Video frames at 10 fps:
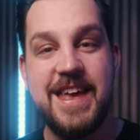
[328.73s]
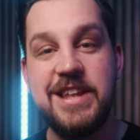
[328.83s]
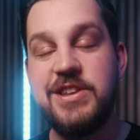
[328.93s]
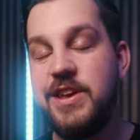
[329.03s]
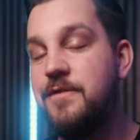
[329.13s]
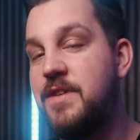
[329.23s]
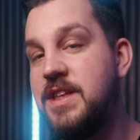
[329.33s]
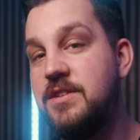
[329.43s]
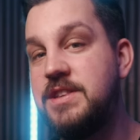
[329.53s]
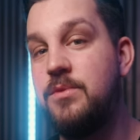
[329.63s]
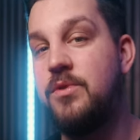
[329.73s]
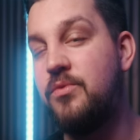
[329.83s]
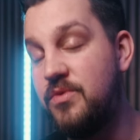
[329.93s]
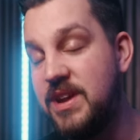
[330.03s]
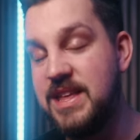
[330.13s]
into your videos that will
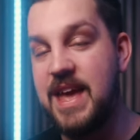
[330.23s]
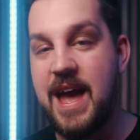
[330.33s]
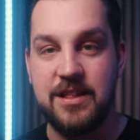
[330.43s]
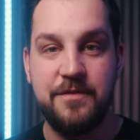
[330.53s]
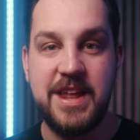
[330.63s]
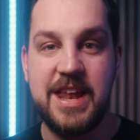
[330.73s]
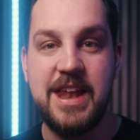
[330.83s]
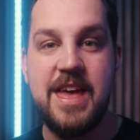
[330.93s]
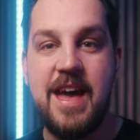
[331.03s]
really elevate it.